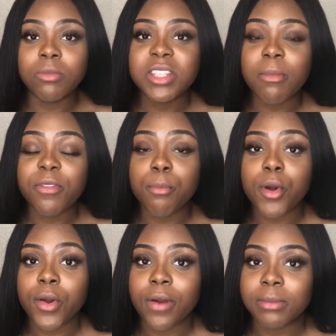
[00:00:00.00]
some of the
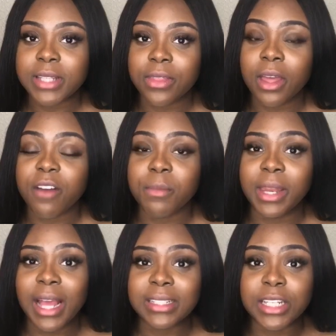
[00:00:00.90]
programs that the government
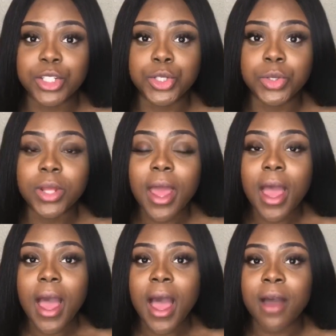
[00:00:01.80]
has issued
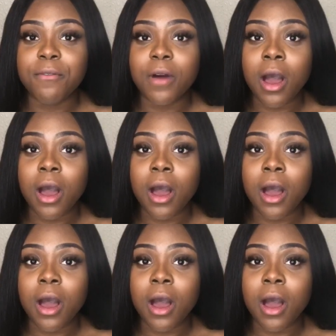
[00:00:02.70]
have